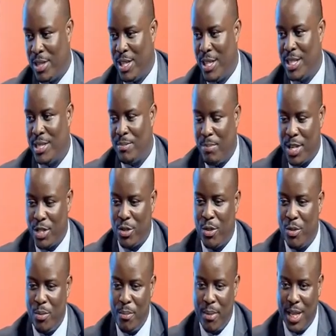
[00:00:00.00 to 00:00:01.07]
this person
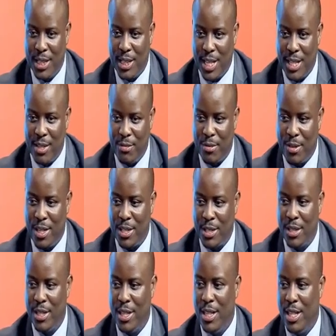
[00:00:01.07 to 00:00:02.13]
who makes a difference.